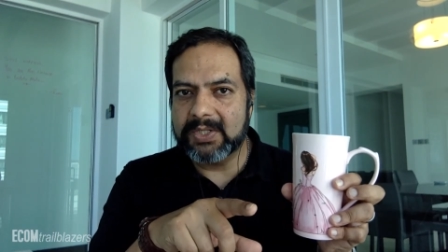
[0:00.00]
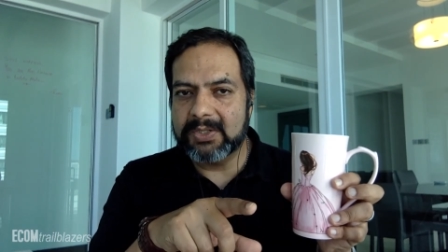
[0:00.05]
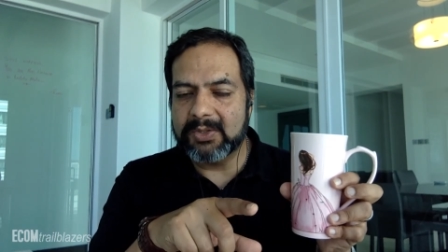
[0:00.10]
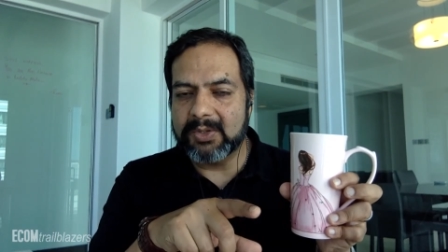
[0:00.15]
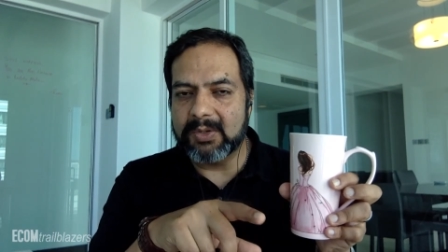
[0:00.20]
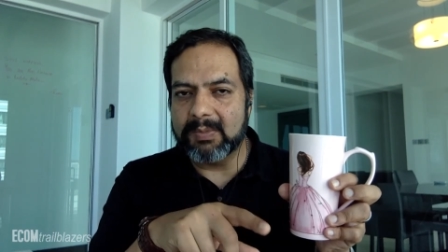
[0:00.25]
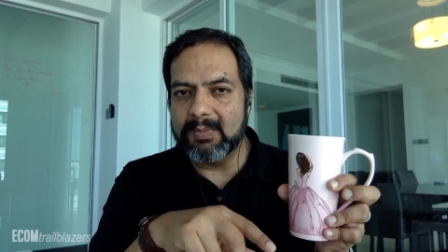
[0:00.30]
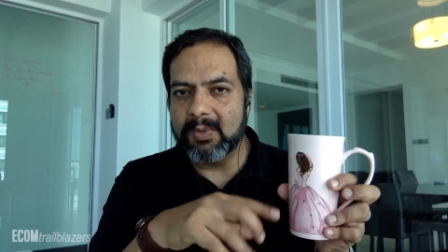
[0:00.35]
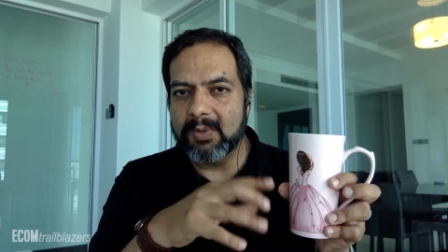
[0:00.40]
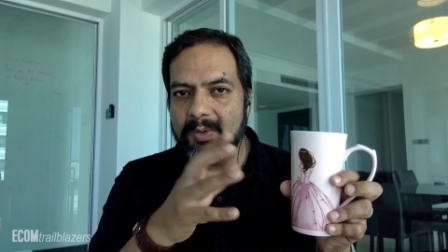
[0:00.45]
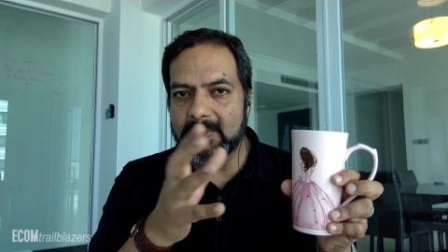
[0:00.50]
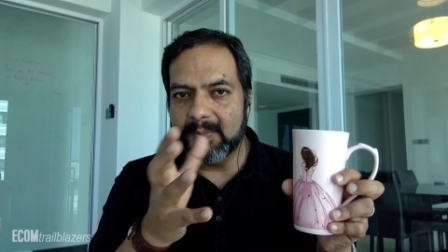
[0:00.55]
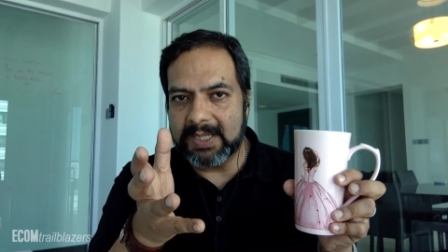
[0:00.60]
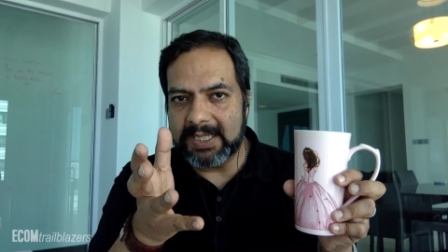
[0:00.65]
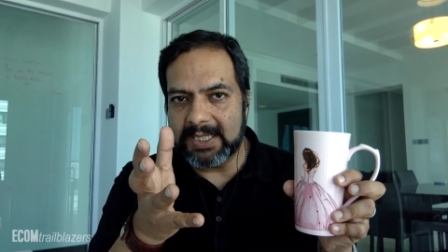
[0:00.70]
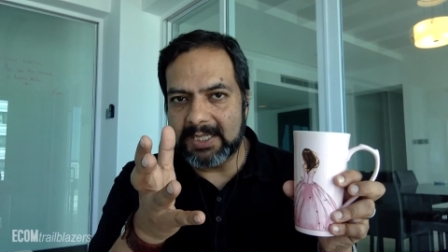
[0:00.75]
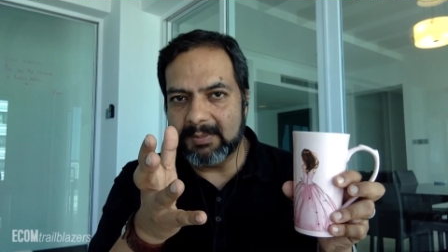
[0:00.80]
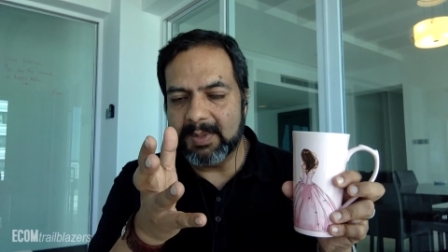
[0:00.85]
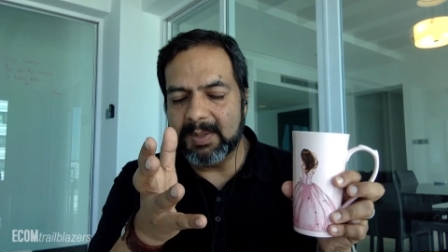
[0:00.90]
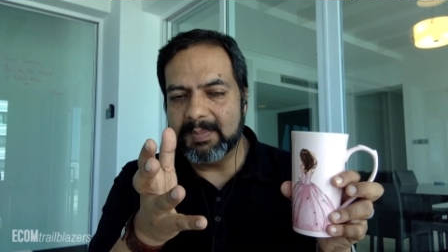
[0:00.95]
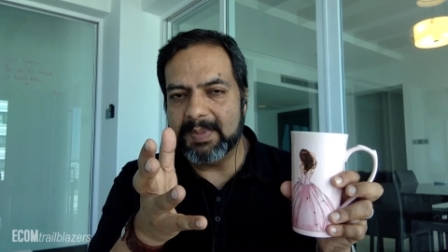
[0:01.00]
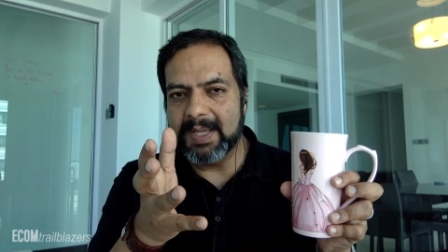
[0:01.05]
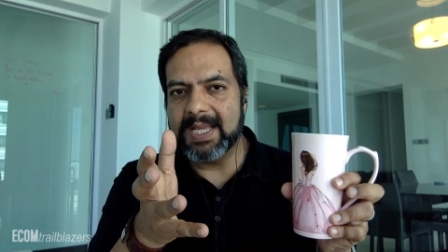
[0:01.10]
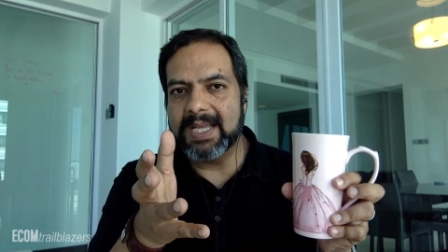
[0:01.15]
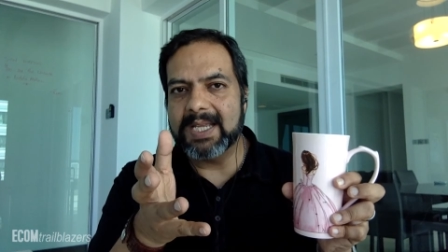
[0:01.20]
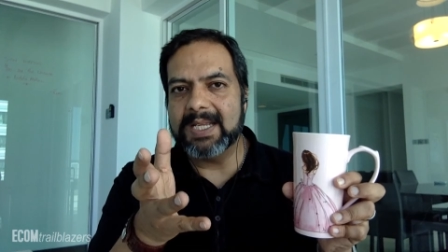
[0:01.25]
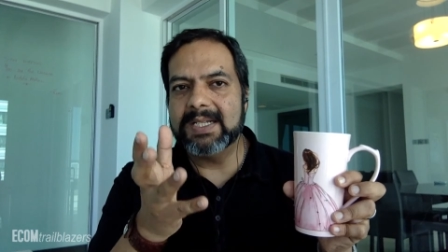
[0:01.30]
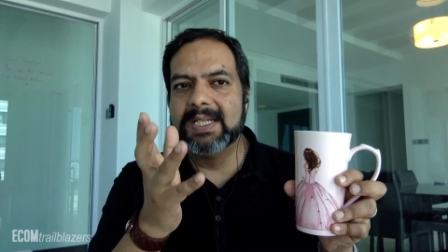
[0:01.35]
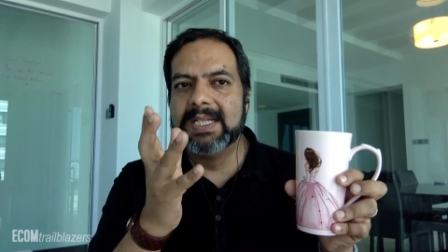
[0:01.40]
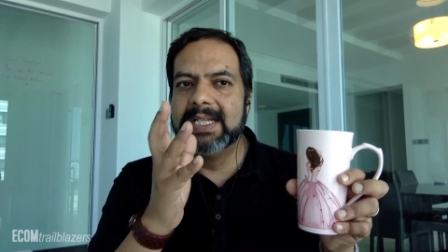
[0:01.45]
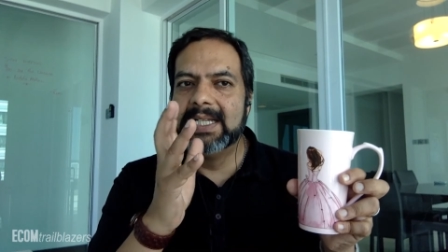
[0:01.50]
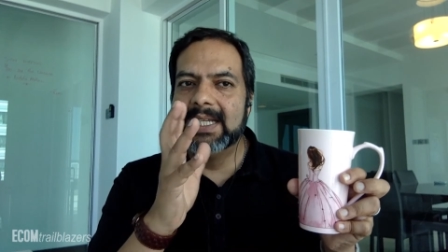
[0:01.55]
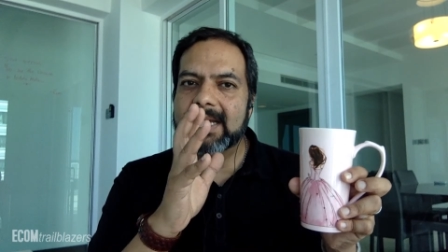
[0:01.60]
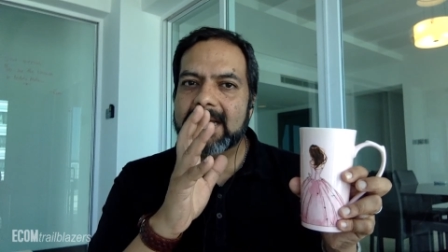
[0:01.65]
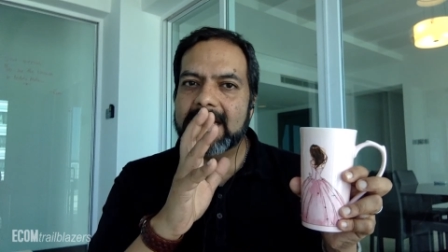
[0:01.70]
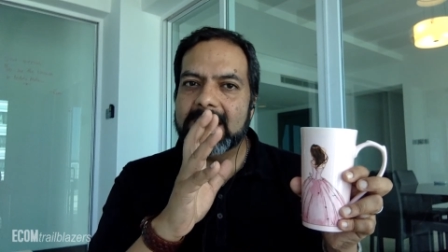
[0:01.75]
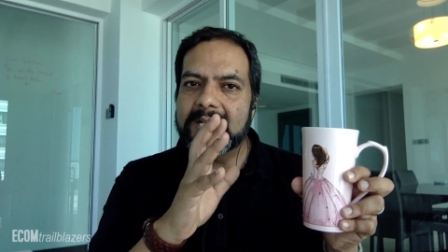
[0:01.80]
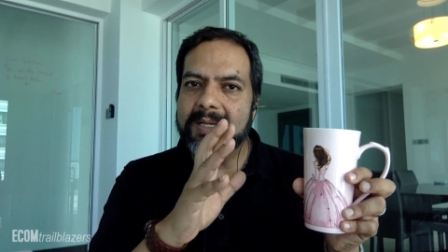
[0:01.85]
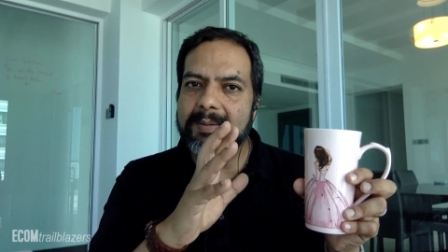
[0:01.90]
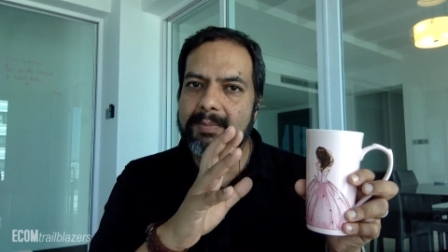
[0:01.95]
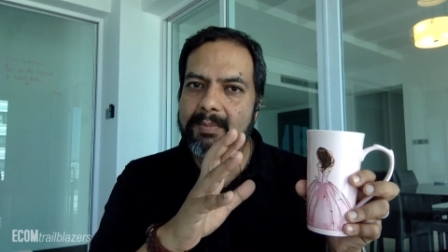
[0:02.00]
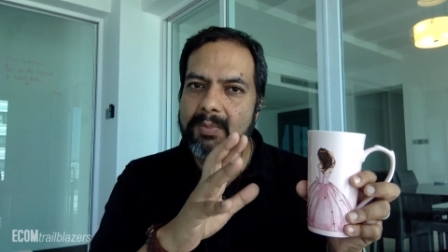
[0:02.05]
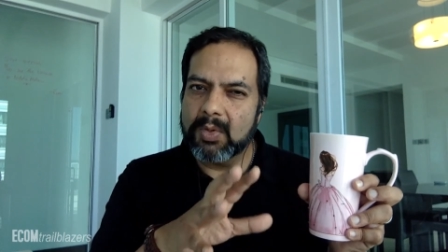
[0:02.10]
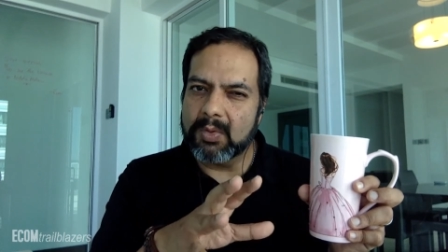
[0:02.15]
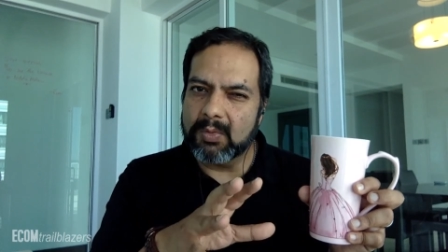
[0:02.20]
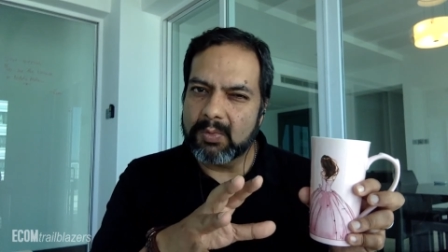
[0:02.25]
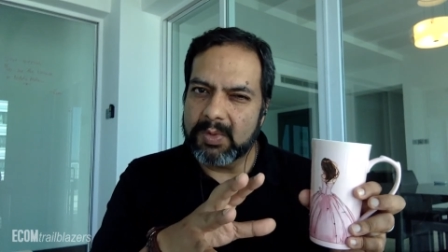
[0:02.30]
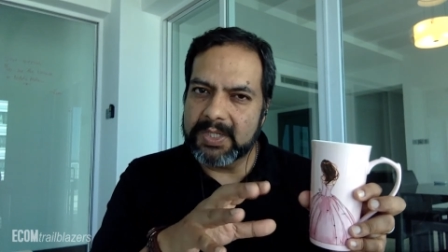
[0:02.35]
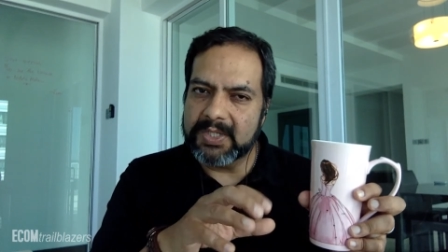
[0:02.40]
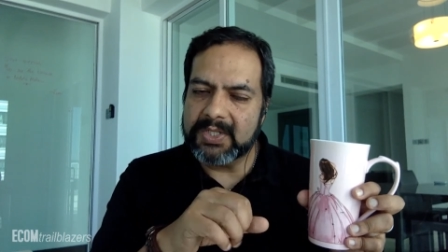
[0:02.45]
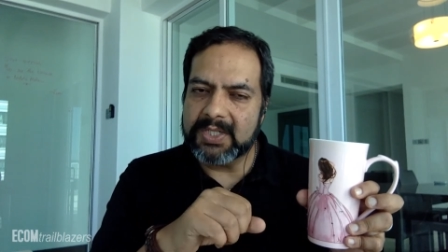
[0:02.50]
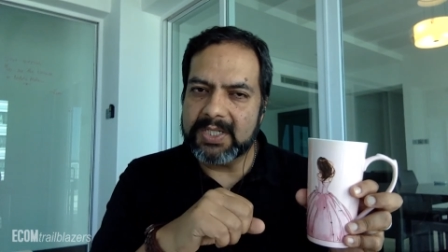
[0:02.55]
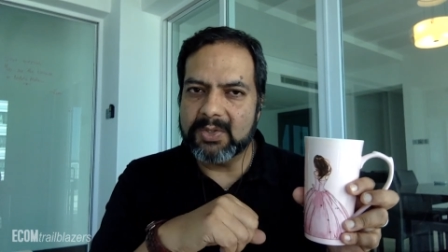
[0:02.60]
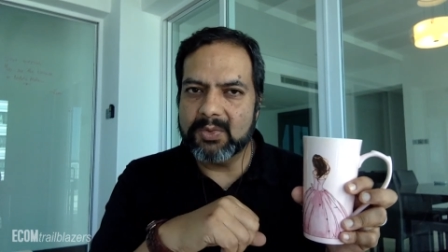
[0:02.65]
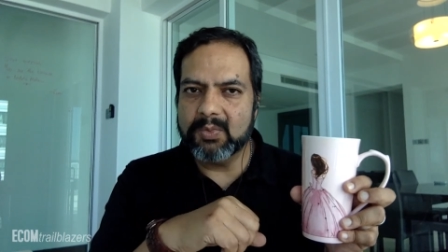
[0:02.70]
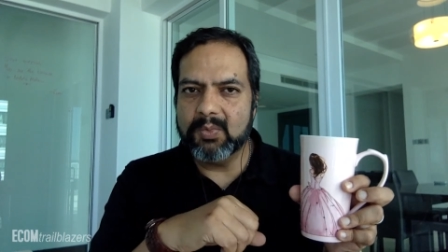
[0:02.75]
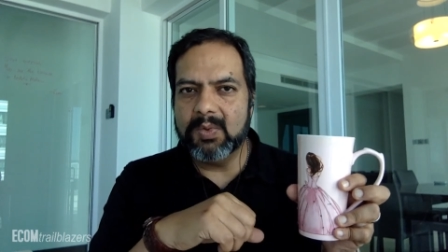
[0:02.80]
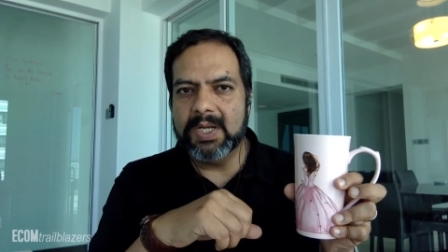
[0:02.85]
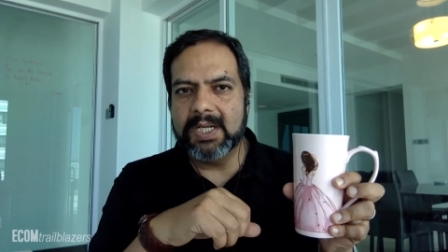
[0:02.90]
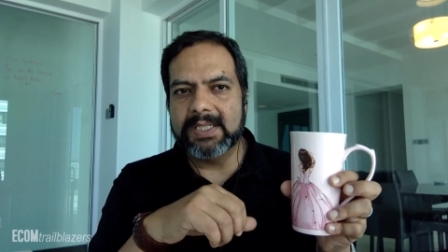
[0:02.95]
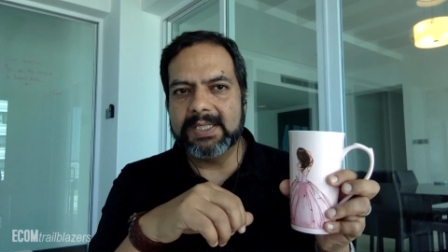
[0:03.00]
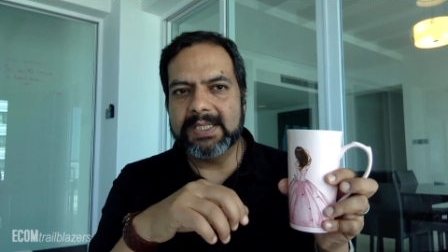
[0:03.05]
So more money to be made, more risk as well.